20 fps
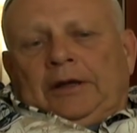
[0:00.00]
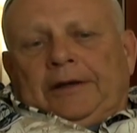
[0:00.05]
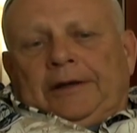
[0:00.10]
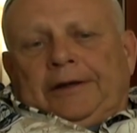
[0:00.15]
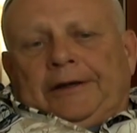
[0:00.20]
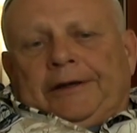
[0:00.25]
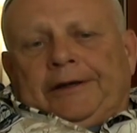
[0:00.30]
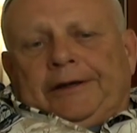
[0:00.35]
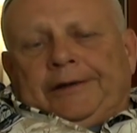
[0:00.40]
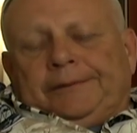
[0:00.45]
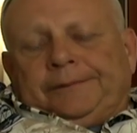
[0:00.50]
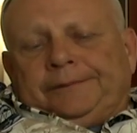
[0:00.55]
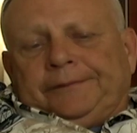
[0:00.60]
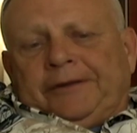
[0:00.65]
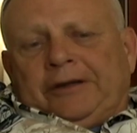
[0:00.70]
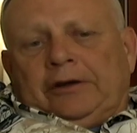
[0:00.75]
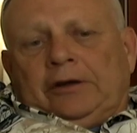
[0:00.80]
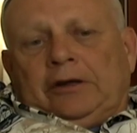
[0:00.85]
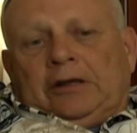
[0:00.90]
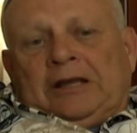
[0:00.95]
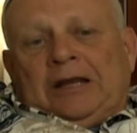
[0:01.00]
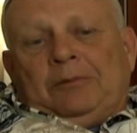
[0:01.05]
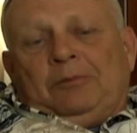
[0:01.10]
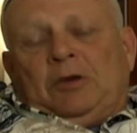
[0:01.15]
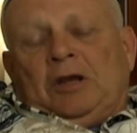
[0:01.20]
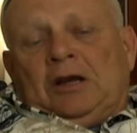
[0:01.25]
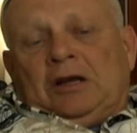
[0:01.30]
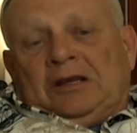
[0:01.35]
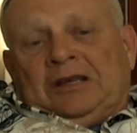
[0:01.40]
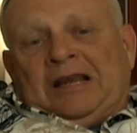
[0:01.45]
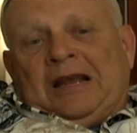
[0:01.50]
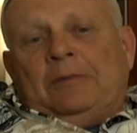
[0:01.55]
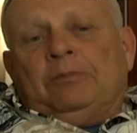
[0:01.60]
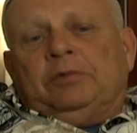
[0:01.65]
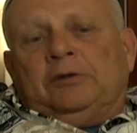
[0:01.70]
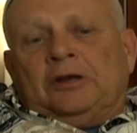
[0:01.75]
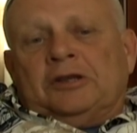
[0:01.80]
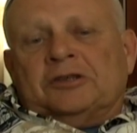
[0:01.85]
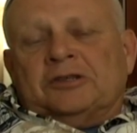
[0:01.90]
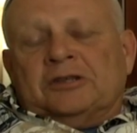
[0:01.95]
Uh, there had been a
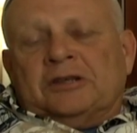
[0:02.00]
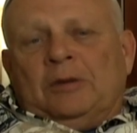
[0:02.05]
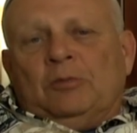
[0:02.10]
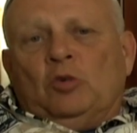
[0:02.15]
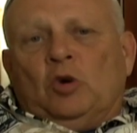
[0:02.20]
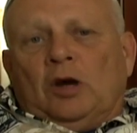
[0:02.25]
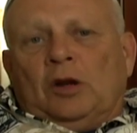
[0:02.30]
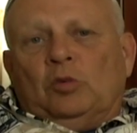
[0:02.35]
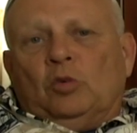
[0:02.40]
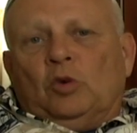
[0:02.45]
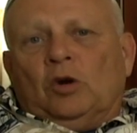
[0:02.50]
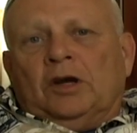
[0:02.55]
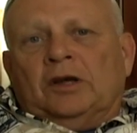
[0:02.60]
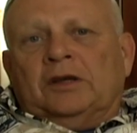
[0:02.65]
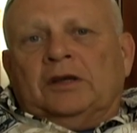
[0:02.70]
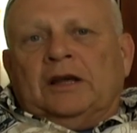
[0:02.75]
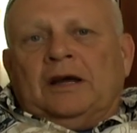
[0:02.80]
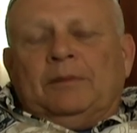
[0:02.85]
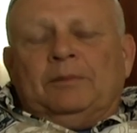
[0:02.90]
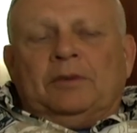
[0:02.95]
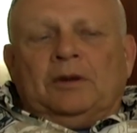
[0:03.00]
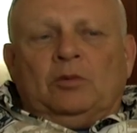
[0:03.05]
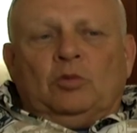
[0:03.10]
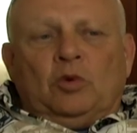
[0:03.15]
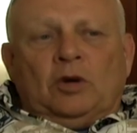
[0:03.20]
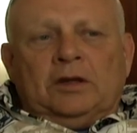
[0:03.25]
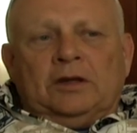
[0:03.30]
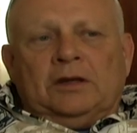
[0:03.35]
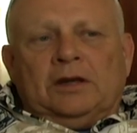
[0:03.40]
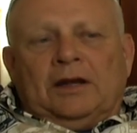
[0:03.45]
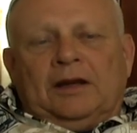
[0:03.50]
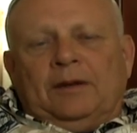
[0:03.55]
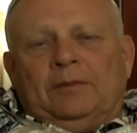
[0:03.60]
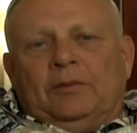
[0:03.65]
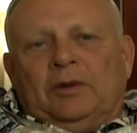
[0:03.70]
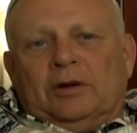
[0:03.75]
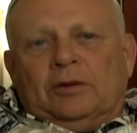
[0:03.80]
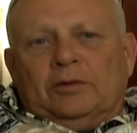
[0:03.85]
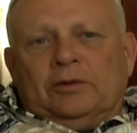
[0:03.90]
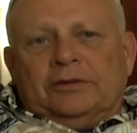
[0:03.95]
template somewhat worked up. At one time
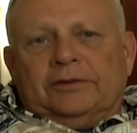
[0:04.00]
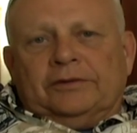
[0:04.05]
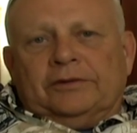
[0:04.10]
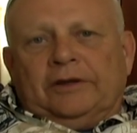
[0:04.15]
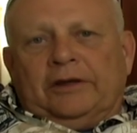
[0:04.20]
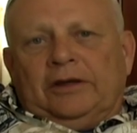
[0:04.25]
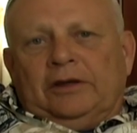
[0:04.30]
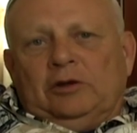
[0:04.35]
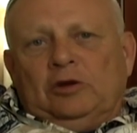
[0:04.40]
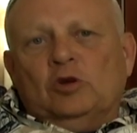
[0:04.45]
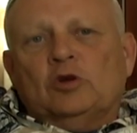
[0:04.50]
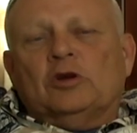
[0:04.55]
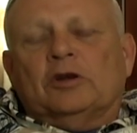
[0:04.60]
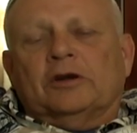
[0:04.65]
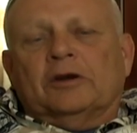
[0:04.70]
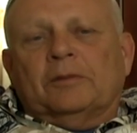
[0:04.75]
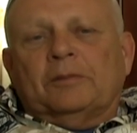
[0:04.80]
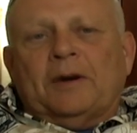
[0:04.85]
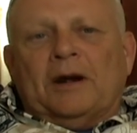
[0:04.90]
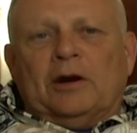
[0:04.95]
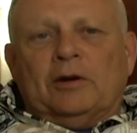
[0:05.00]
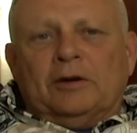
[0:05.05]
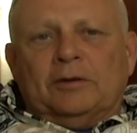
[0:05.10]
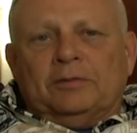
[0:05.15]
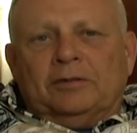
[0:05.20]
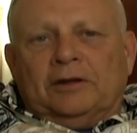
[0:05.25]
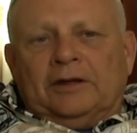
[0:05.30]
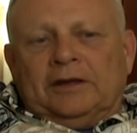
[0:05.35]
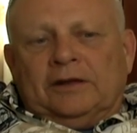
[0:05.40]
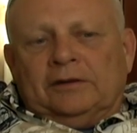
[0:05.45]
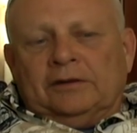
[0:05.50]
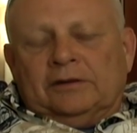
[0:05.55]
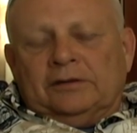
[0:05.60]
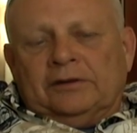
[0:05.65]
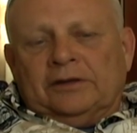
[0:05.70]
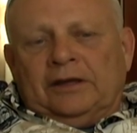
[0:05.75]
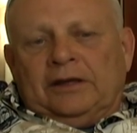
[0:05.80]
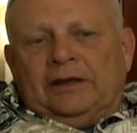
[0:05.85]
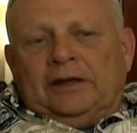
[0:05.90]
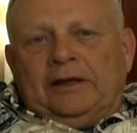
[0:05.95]
there was a nuclear power plant that
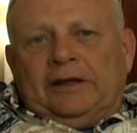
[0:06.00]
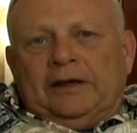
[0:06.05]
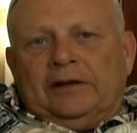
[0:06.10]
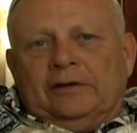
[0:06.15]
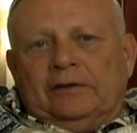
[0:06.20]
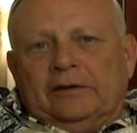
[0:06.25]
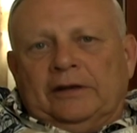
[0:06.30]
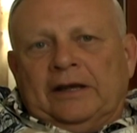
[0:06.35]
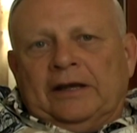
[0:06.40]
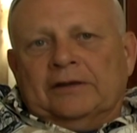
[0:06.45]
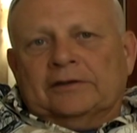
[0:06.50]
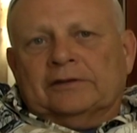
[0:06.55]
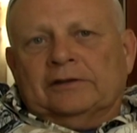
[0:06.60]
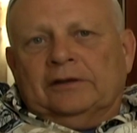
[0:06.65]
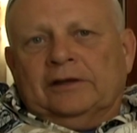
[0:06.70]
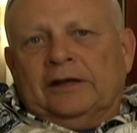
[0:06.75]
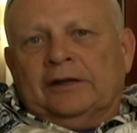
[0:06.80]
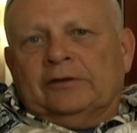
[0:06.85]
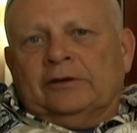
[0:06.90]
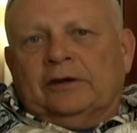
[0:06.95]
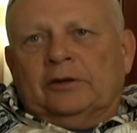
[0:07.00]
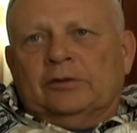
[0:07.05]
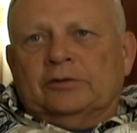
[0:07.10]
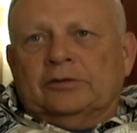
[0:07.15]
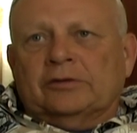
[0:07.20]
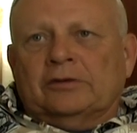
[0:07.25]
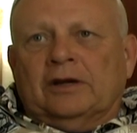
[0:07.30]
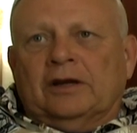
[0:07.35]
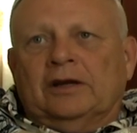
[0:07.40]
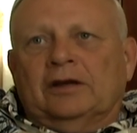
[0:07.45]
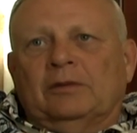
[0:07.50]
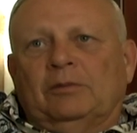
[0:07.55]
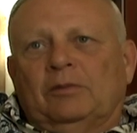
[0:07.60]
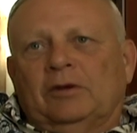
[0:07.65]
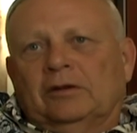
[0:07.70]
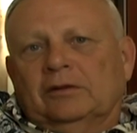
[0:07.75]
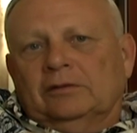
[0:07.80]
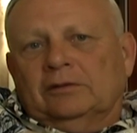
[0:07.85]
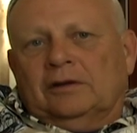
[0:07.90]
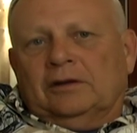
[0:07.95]
San Diego Gas and Electric was trying to
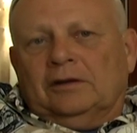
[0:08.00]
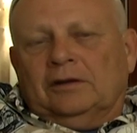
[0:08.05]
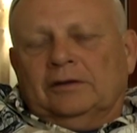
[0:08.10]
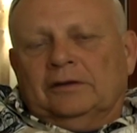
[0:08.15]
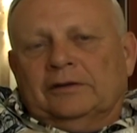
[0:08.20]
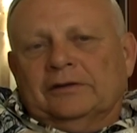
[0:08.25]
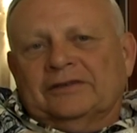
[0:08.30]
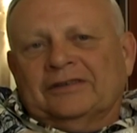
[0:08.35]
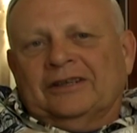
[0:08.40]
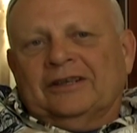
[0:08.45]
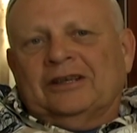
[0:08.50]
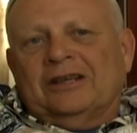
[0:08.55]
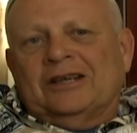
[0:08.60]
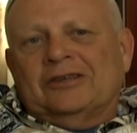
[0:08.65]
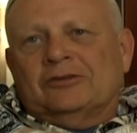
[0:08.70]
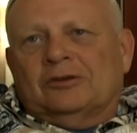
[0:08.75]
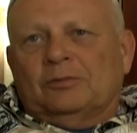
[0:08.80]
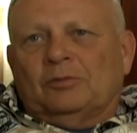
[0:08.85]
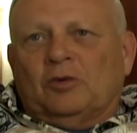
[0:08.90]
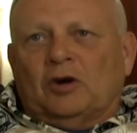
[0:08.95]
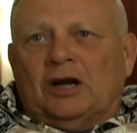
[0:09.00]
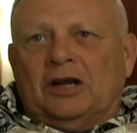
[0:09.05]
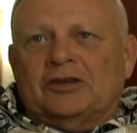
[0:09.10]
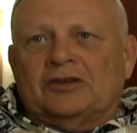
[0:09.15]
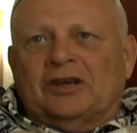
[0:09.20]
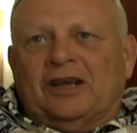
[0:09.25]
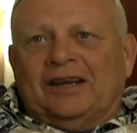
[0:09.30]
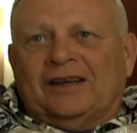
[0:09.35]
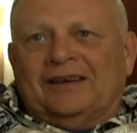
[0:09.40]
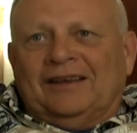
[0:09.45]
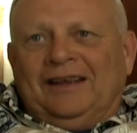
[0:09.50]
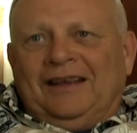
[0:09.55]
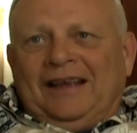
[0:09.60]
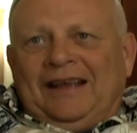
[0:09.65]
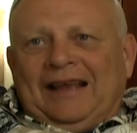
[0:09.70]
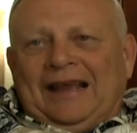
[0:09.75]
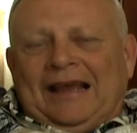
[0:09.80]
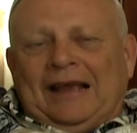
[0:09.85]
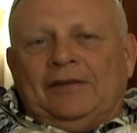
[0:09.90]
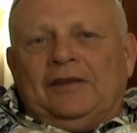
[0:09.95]
build called the Sun Desert Project
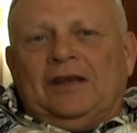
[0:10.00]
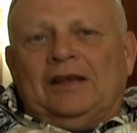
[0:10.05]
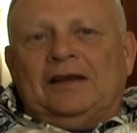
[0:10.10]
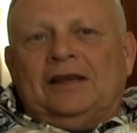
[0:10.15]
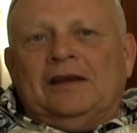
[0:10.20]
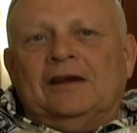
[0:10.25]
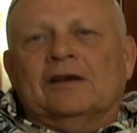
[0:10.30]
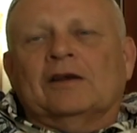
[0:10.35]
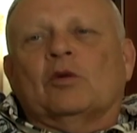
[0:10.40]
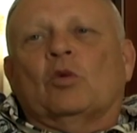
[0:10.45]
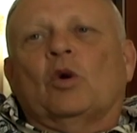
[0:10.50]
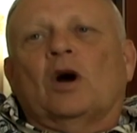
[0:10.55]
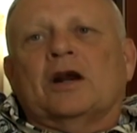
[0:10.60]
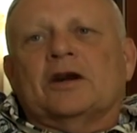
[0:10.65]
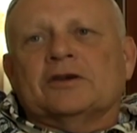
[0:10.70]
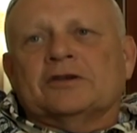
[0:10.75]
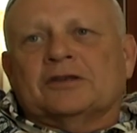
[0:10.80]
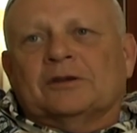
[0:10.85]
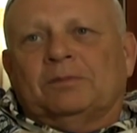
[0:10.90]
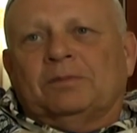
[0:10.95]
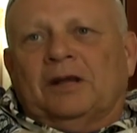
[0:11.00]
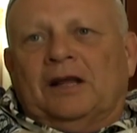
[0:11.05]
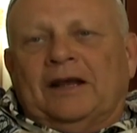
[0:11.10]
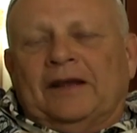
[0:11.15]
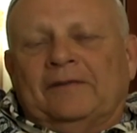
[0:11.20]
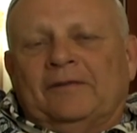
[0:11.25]
and they needed a water supply